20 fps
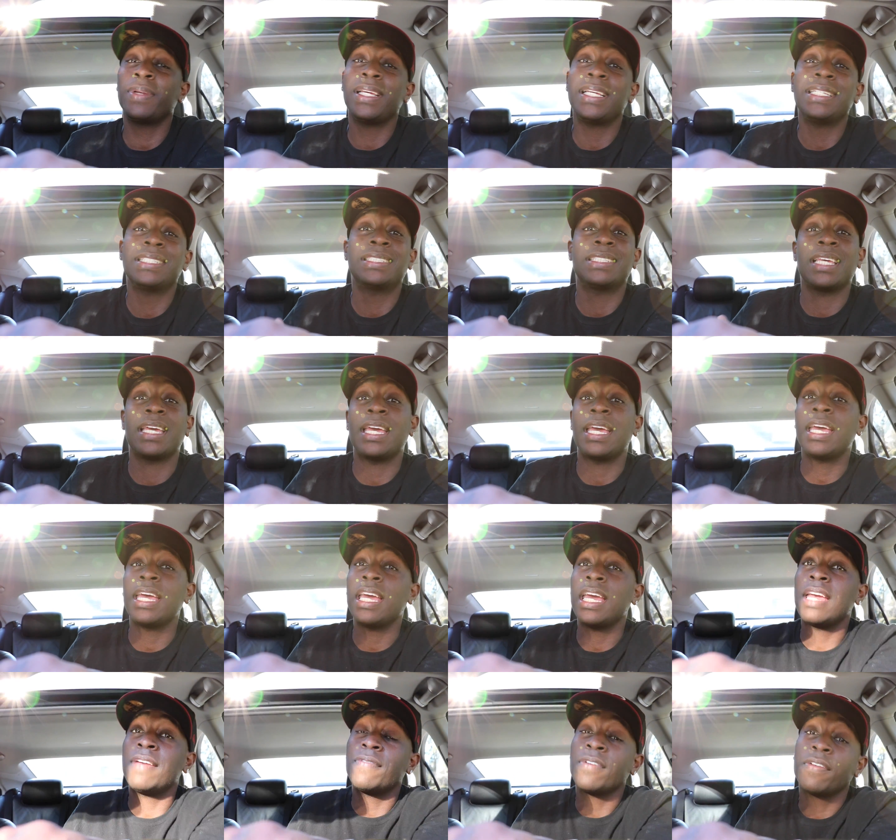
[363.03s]
Please
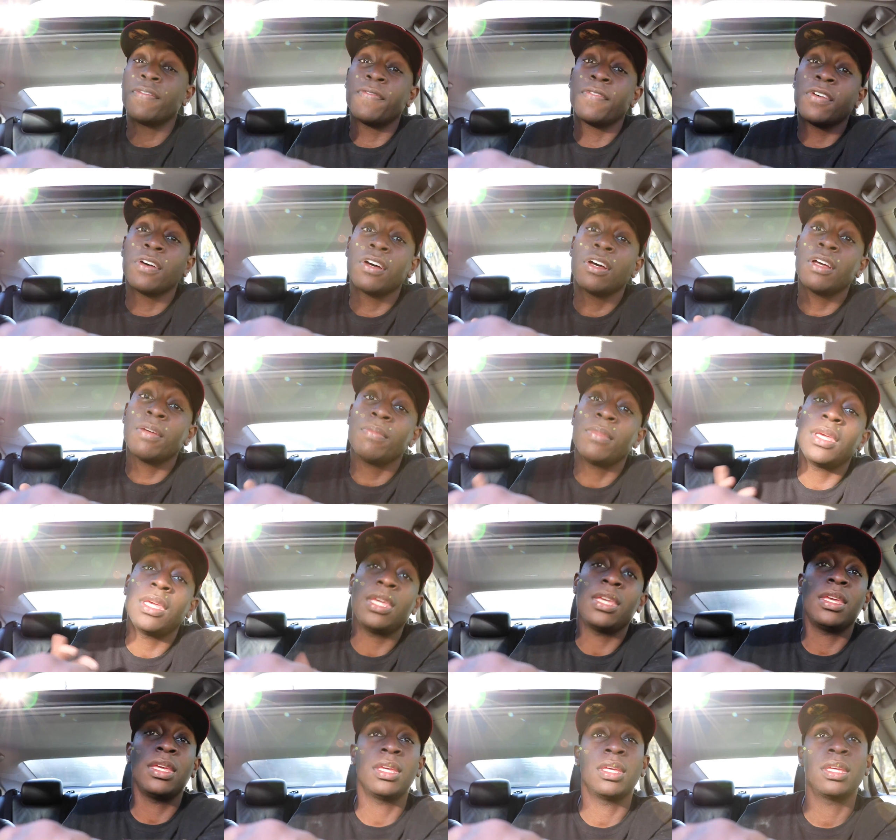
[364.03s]
save her for
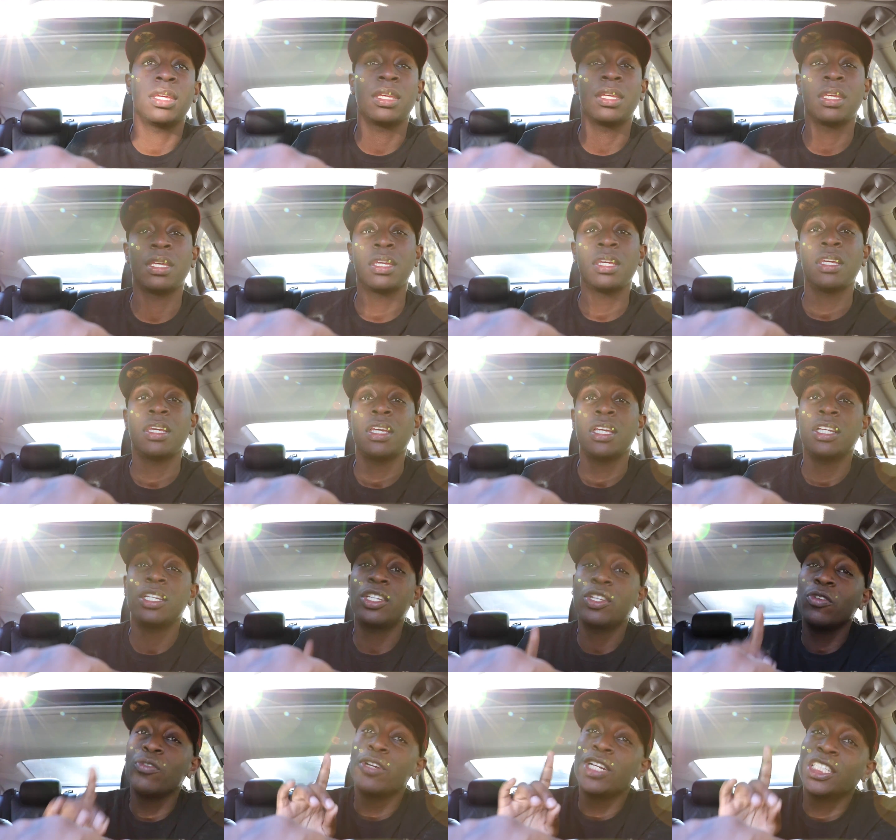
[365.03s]
me.
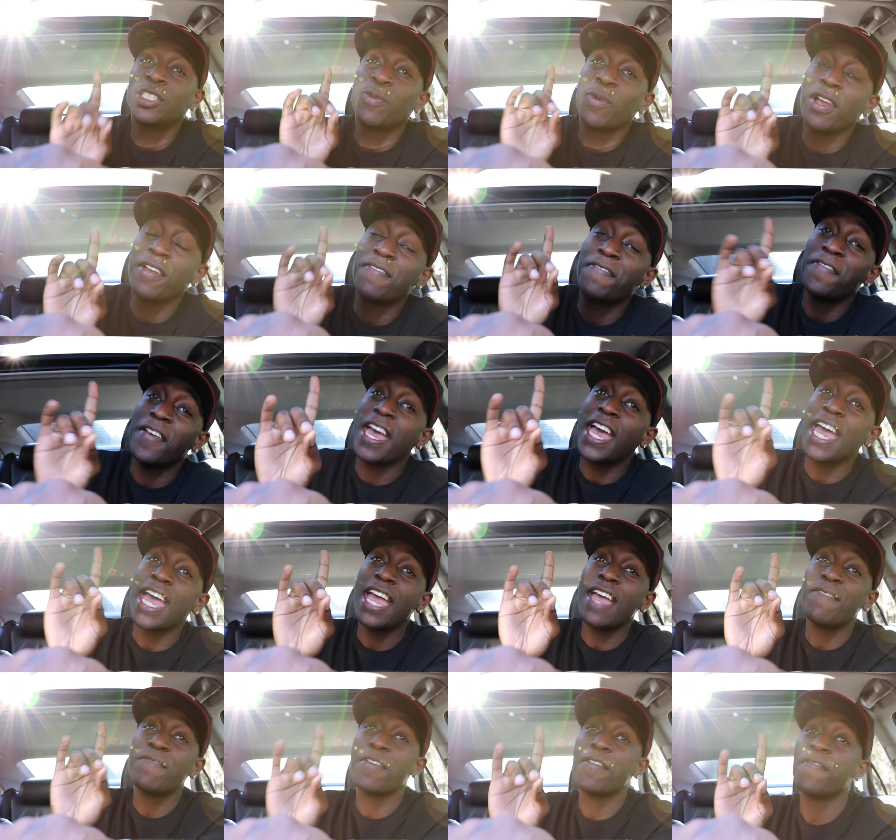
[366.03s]
Do this one
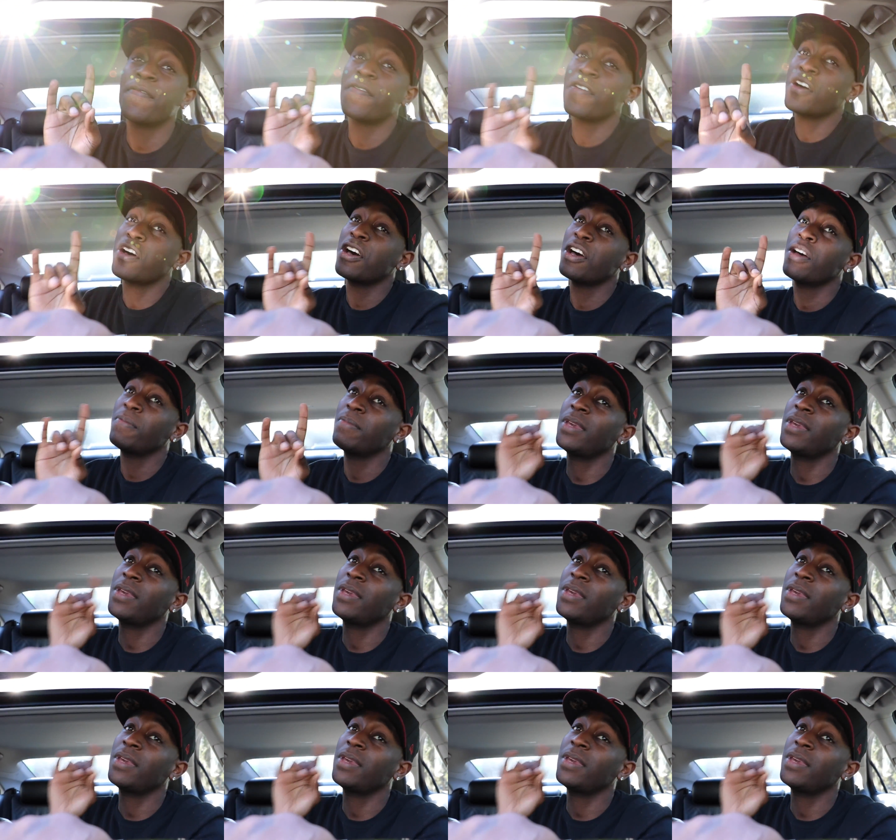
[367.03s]
favor for